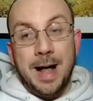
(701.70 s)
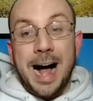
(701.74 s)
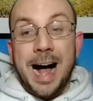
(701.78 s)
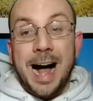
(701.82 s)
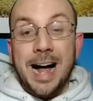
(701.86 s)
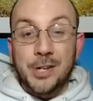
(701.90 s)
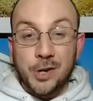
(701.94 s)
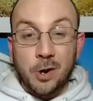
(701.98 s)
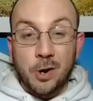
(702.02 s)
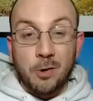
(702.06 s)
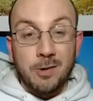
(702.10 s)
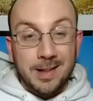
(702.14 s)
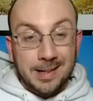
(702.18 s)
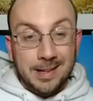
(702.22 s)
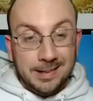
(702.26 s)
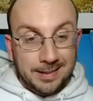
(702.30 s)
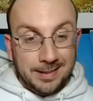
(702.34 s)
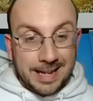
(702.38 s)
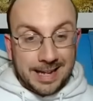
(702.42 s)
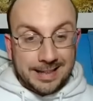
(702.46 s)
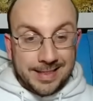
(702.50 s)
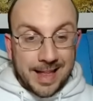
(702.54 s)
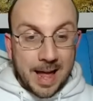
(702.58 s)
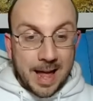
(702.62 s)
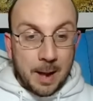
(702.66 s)
I generally
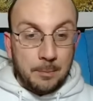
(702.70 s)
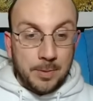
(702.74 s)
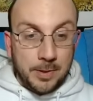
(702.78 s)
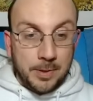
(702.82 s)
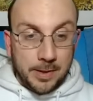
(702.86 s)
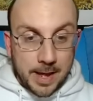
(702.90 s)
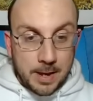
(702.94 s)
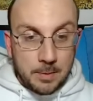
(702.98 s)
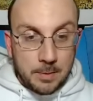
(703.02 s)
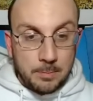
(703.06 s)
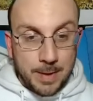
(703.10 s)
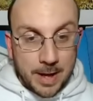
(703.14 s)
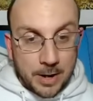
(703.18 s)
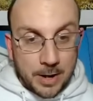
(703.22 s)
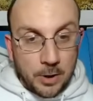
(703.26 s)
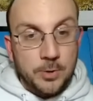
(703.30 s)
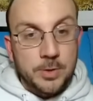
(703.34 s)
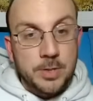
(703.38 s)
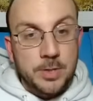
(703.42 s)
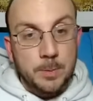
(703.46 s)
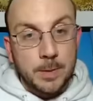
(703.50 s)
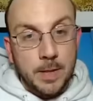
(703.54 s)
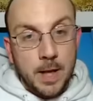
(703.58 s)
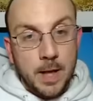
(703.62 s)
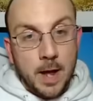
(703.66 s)
like that plan better,
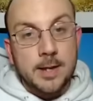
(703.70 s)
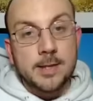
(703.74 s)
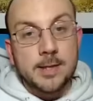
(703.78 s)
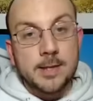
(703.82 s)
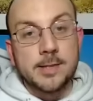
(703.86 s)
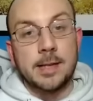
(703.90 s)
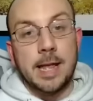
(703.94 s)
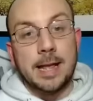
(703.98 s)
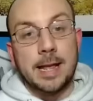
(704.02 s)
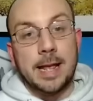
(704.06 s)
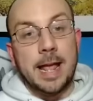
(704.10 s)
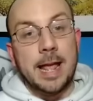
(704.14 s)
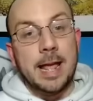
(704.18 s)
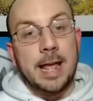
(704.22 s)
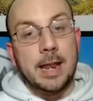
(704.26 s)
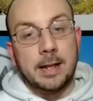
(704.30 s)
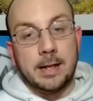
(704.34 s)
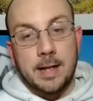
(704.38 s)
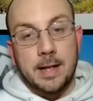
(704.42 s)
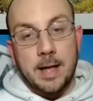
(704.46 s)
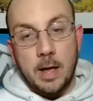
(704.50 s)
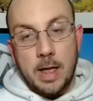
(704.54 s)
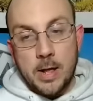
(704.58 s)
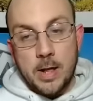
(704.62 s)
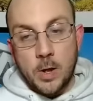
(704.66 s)
to be honest. Like it
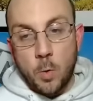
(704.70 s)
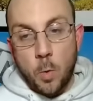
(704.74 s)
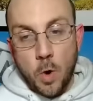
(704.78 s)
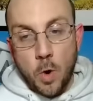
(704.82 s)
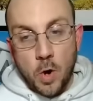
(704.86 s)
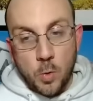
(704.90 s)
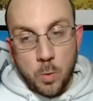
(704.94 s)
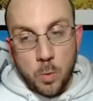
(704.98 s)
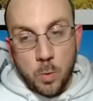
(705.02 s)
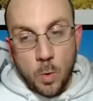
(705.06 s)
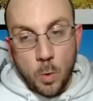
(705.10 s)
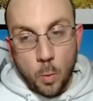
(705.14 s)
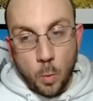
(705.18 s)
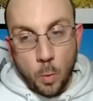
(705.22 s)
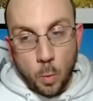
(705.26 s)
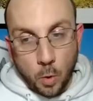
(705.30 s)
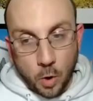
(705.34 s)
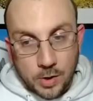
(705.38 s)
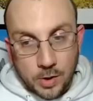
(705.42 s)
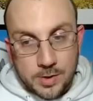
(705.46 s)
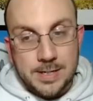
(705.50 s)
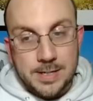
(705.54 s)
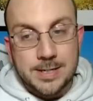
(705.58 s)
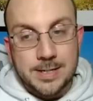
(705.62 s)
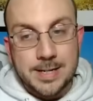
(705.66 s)
quote unquote
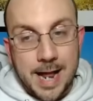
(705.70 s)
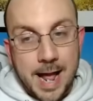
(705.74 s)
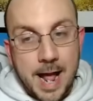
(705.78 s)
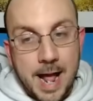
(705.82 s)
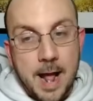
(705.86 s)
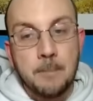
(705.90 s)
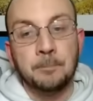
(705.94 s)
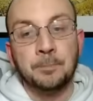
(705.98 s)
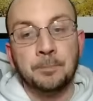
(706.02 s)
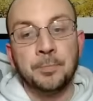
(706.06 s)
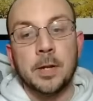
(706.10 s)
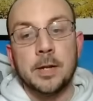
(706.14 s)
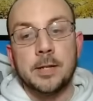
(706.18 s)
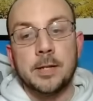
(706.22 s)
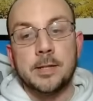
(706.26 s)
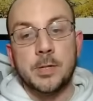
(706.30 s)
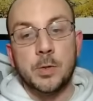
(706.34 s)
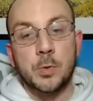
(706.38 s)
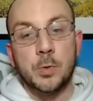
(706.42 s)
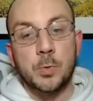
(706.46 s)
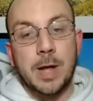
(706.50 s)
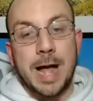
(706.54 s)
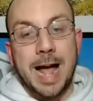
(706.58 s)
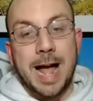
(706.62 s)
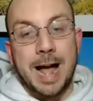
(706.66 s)
worked tonight
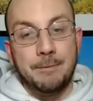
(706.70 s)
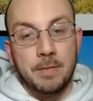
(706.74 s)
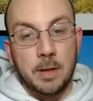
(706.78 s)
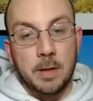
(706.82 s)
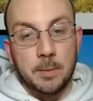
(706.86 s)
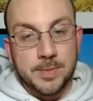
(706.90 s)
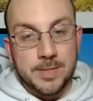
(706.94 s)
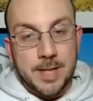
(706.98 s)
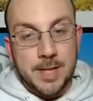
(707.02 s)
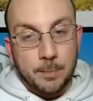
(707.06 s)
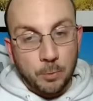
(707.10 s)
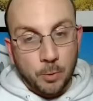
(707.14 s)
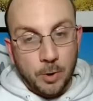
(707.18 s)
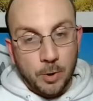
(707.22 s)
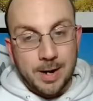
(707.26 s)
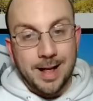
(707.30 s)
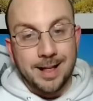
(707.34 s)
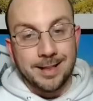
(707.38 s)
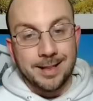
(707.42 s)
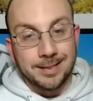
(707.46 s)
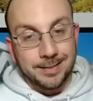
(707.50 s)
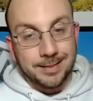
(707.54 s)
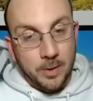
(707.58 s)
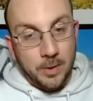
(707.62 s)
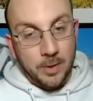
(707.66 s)
to have them separate
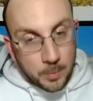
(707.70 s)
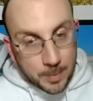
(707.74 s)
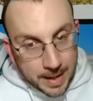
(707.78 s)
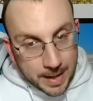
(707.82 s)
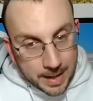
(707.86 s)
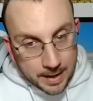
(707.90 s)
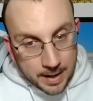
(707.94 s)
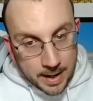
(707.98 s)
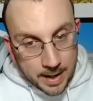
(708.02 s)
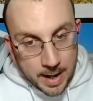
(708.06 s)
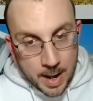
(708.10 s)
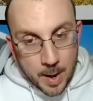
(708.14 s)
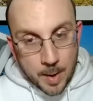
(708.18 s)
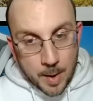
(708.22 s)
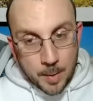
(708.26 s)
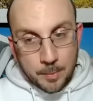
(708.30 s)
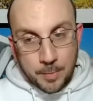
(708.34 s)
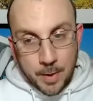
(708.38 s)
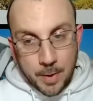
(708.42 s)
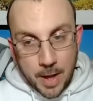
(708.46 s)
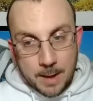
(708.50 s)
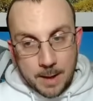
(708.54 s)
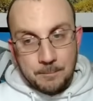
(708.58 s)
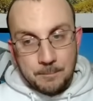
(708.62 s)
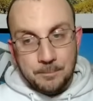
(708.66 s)
a little bit,
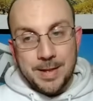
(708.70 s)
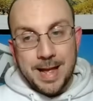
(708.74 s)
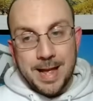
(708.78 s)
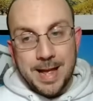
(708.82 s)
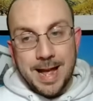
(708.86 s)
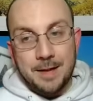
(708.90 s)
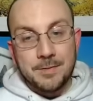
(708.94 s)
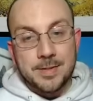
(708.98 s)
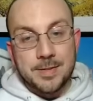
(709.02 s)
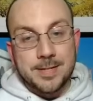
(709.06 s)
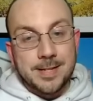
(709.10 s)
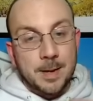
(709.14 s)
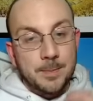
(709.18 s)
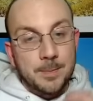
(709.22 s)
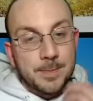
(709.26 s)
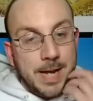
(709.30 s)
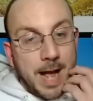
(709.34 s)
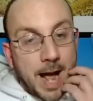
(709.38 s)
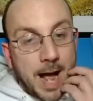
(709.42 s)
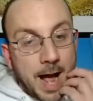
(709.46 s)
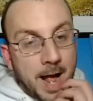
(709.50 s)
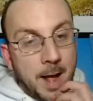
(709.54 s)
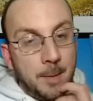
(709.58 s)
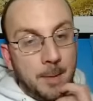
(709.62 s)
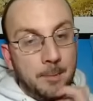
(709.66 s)
but at the same
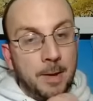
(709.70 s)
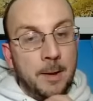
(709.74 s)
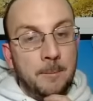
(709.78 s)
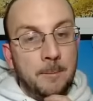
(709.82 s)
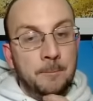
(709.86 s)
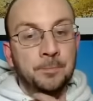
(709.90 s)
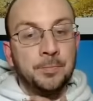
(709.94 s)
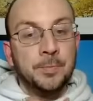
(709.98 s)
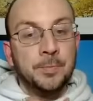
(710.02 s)
time,